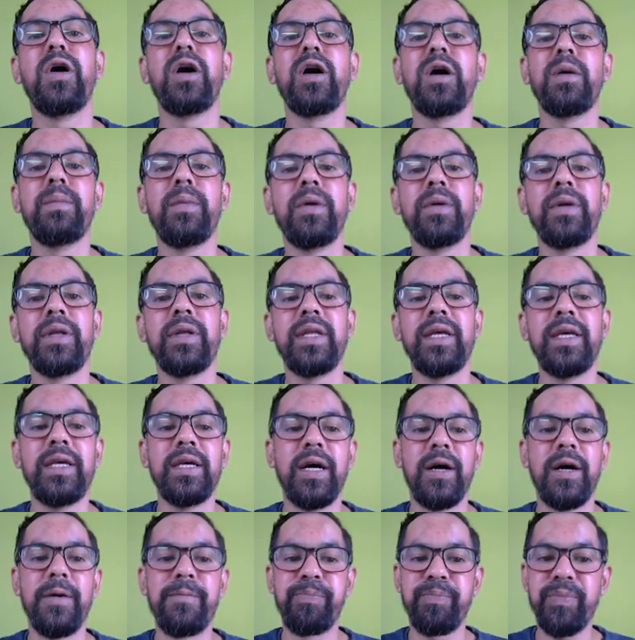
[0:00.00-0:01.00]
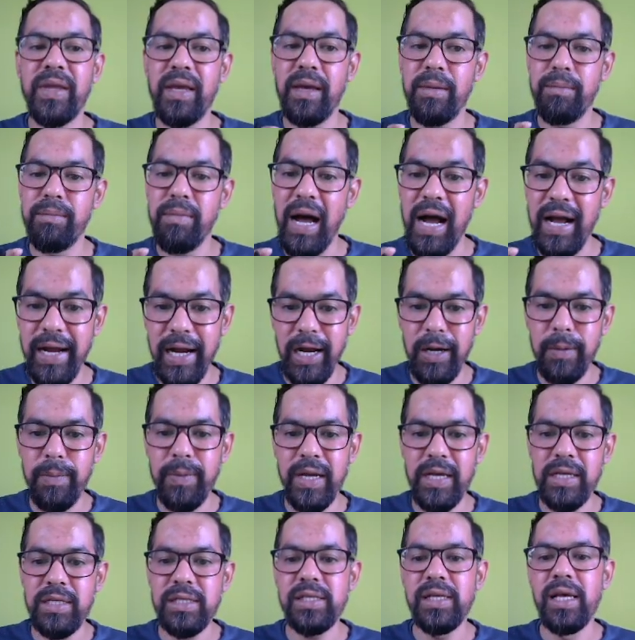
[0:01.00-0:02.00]
talk about the market
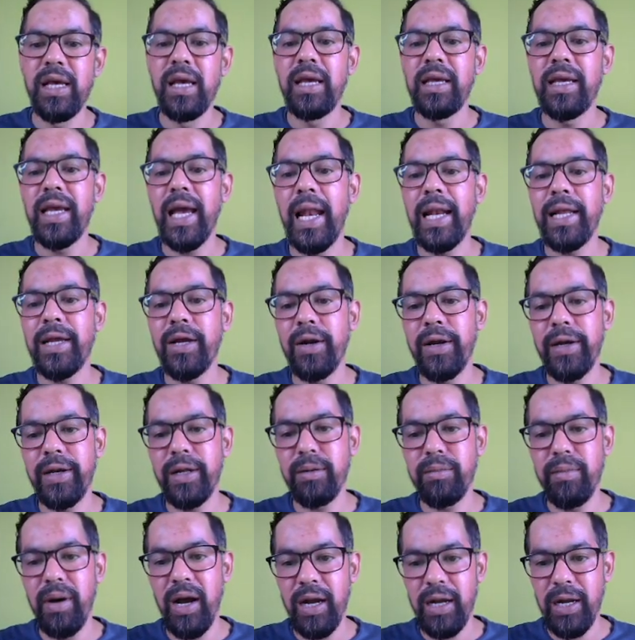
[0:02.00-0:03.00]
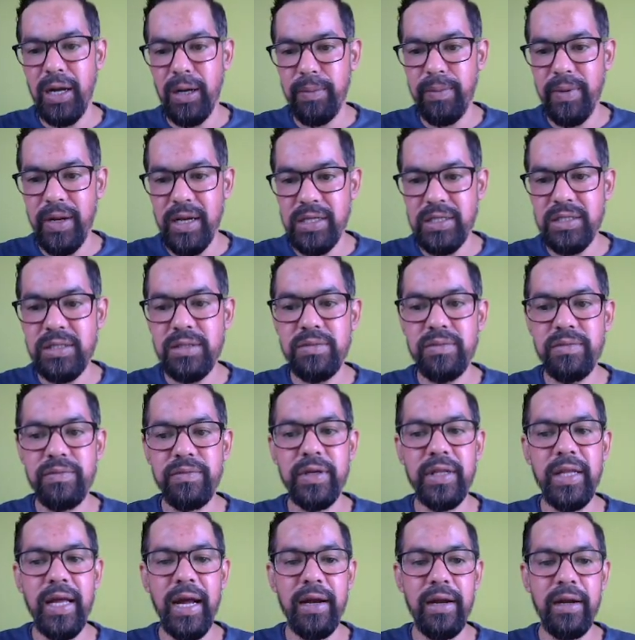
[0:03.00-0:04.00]
price, calculating market price
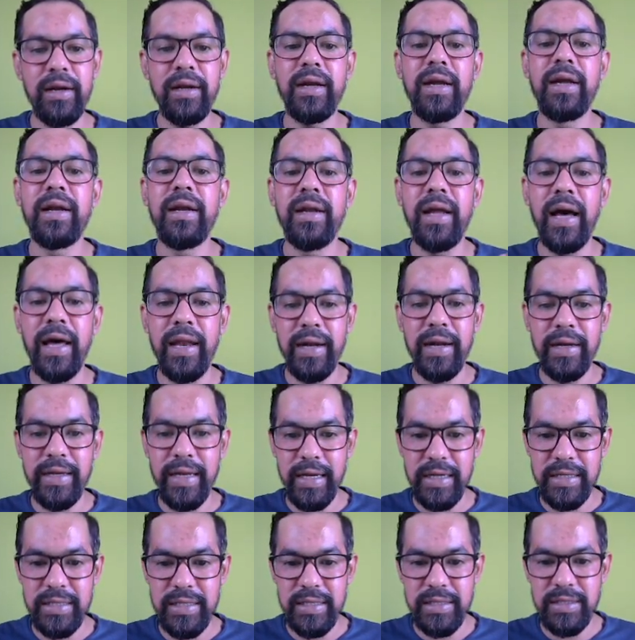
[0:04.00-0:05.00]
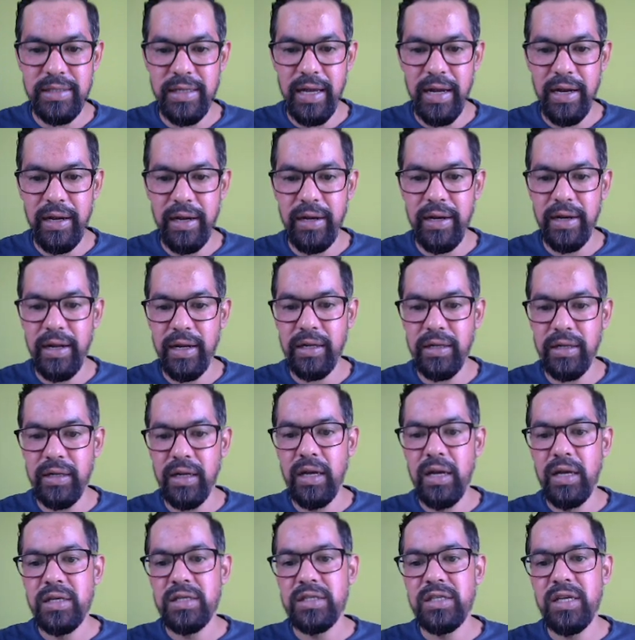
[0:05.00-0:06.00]
with added indirect taxes and
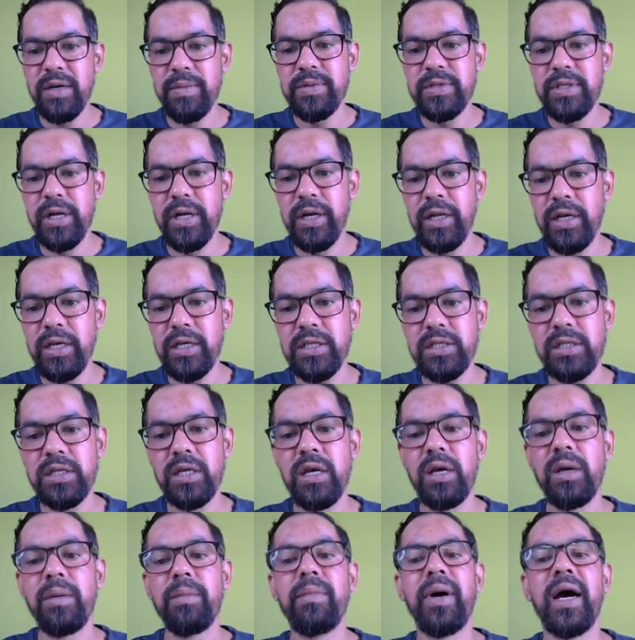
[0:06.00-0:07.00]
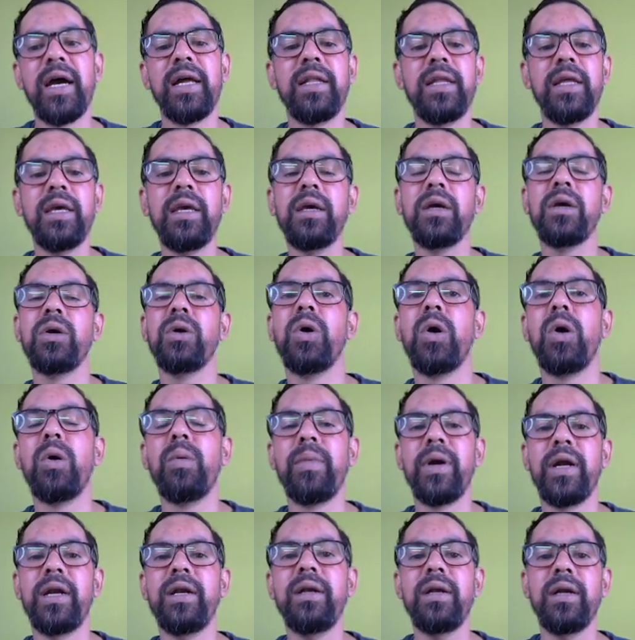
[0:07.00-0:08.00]
deduct subsidies by the
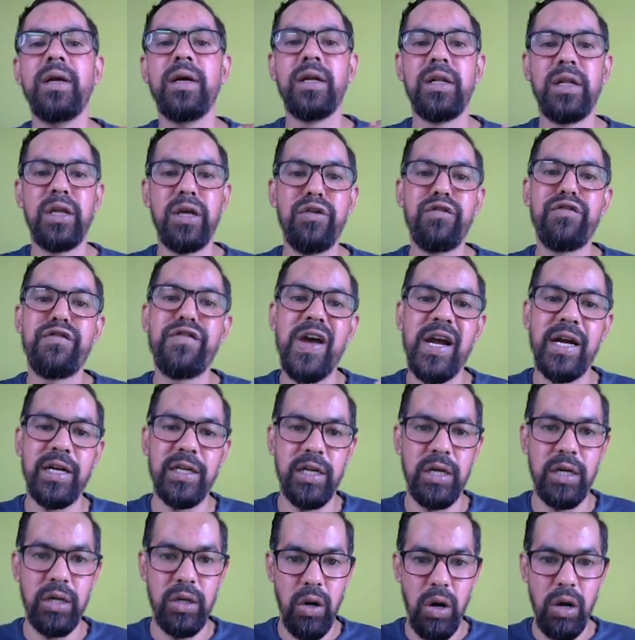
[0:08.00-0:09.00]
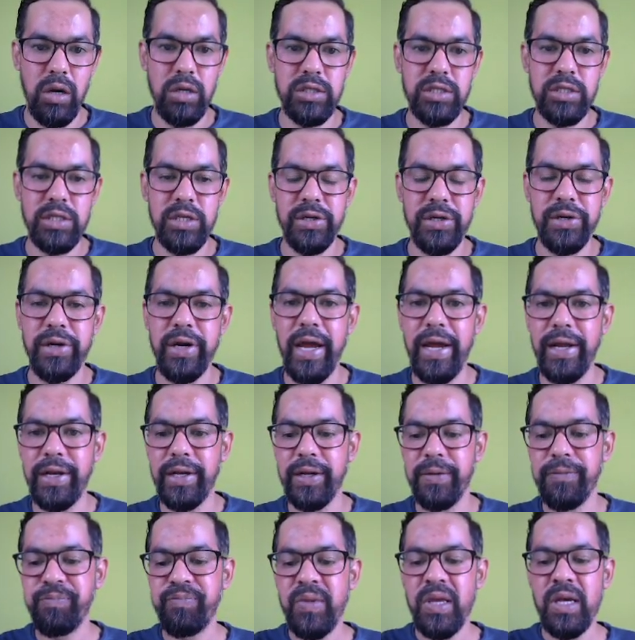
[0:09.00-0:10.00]
government in the factor cost,
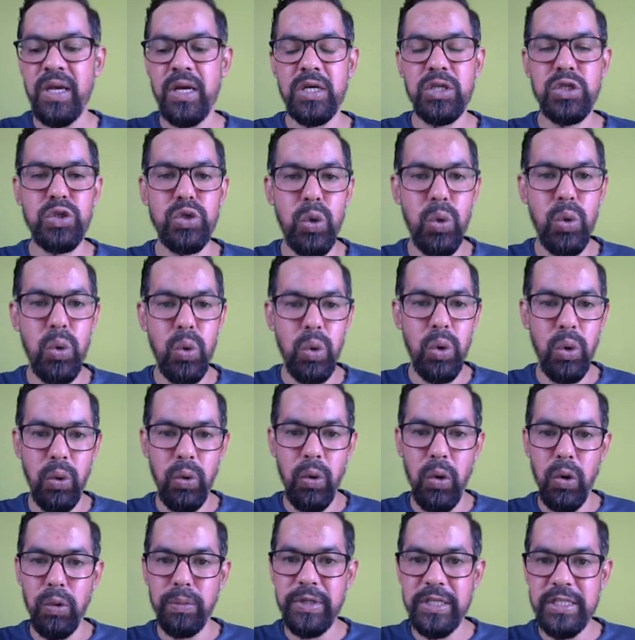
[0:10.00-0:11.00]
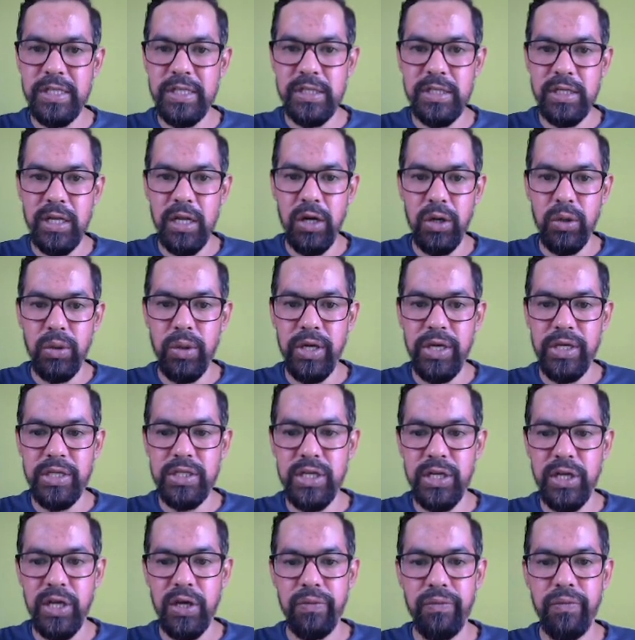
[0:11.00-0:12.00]
right? So hope this is clear to each
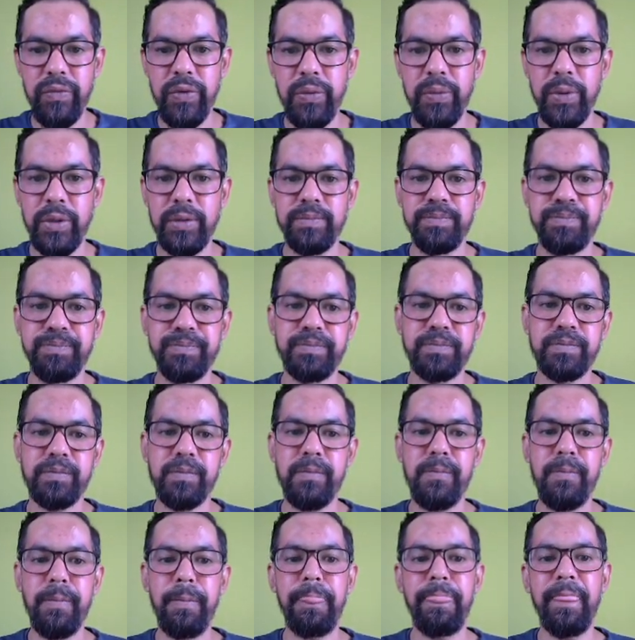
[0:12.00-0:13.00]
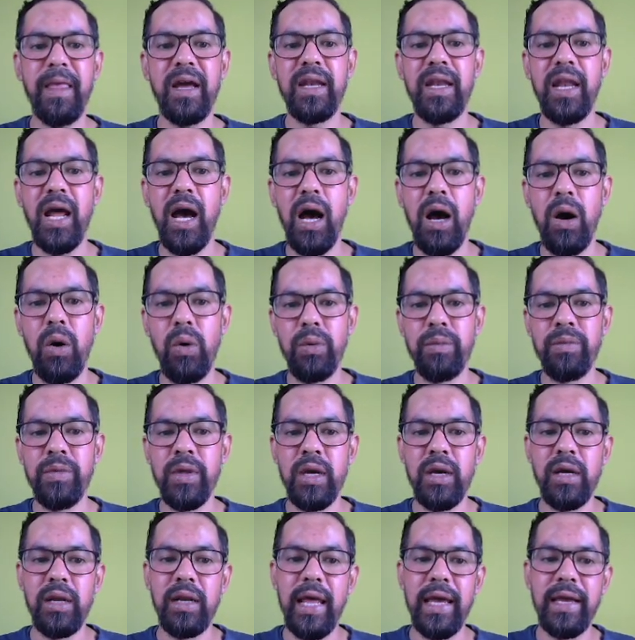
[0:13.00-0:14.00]
and everyone. Now,
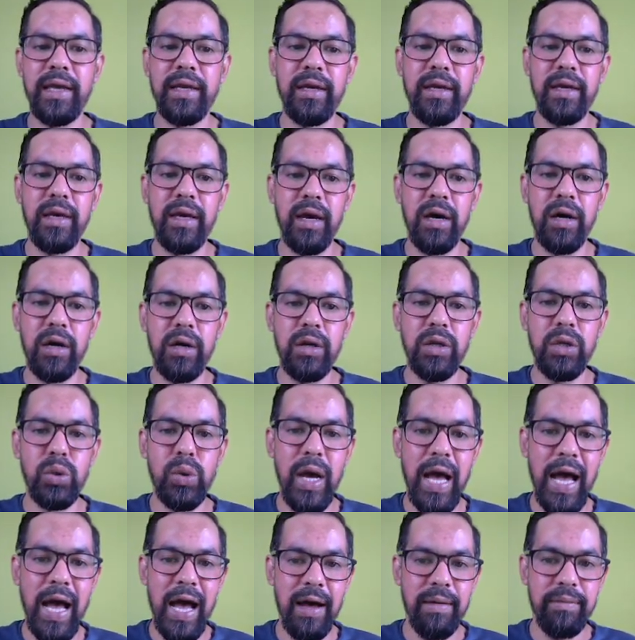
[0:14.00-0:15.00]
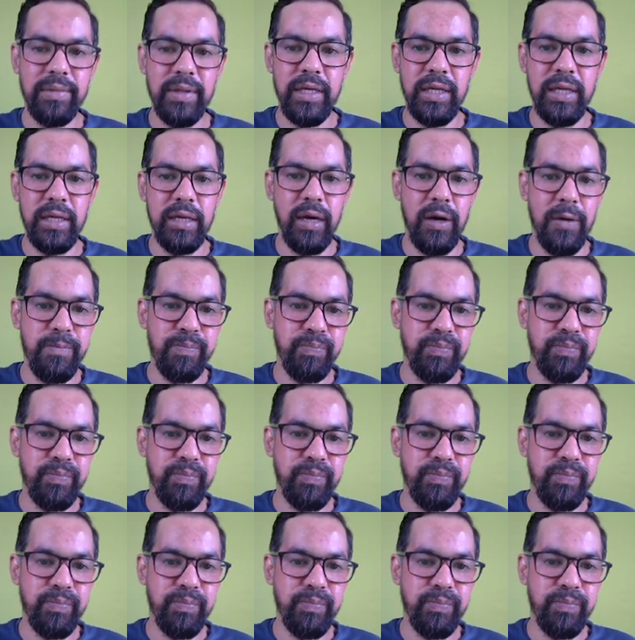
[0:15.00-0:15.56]
like here you have the